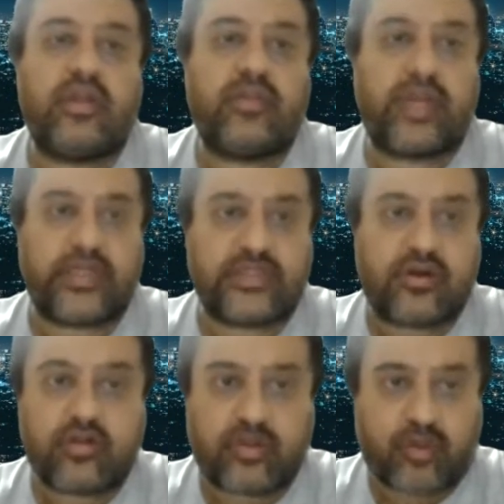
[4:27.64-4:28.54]
price
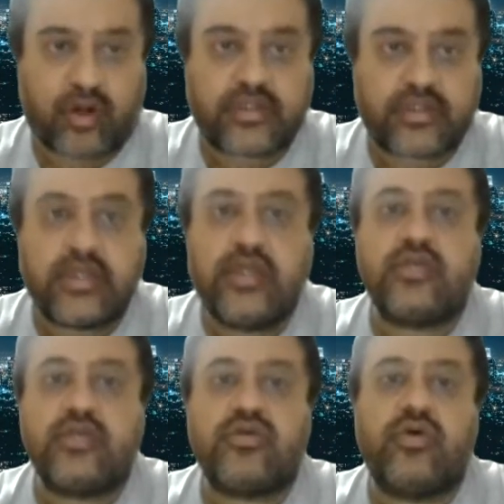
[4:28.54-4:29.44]
on the product.
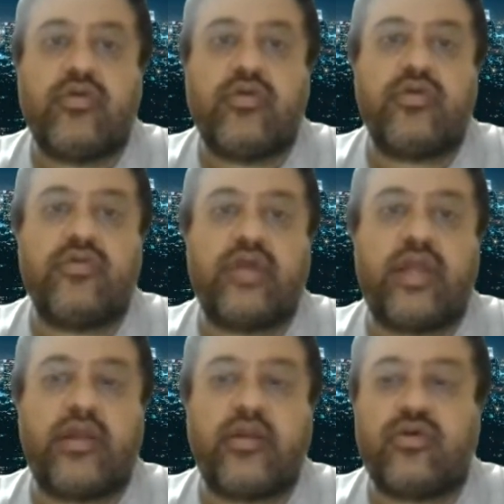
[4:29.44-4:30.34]
So you
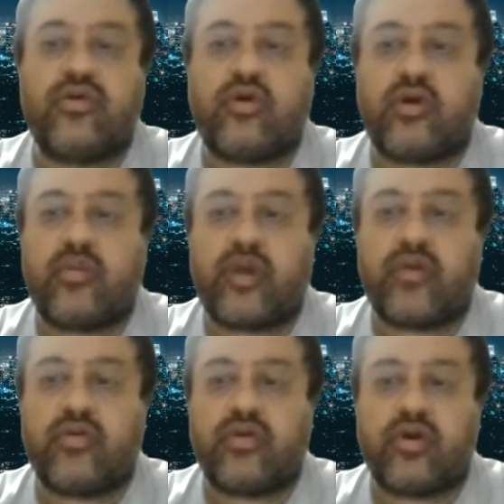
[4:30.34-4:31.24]
can talk
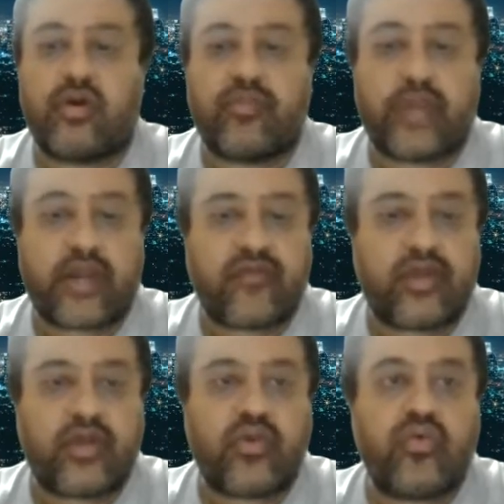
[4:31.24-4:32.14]
about your brand
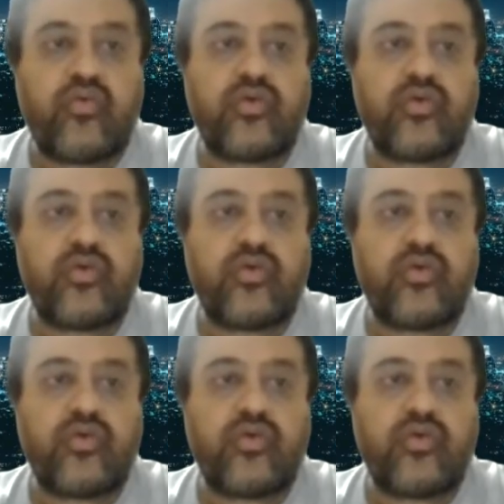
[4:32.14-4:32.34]
value.